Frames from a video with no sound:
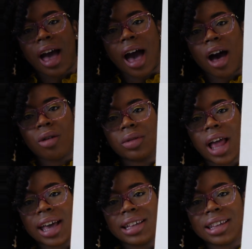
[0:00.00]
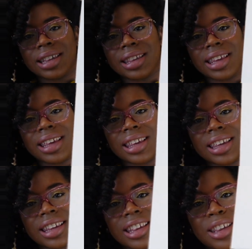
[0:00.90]
How nice is
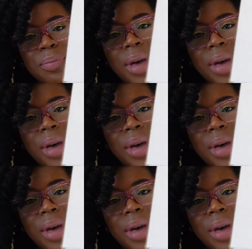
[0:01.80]
this